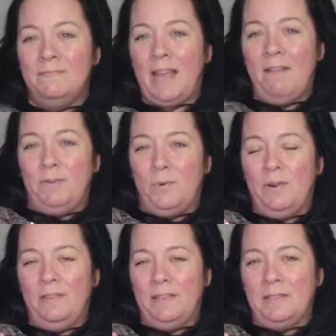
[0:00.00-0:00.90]
I haven't
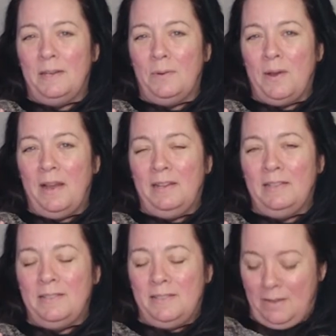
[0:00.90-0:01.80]
worn this in a while,
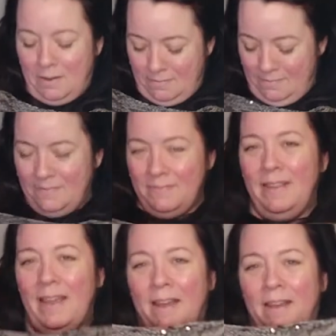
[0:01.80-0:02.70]
so
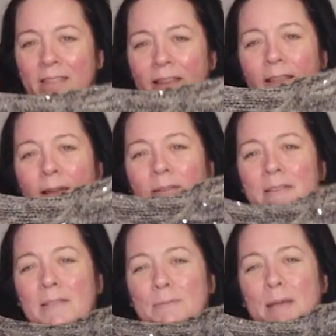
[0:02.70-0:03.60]
yeah, I think that
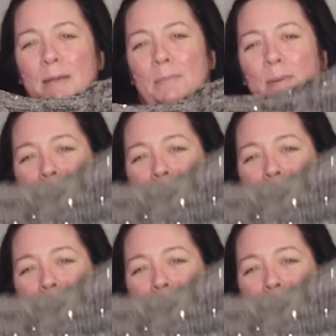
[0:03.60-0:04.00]
this might be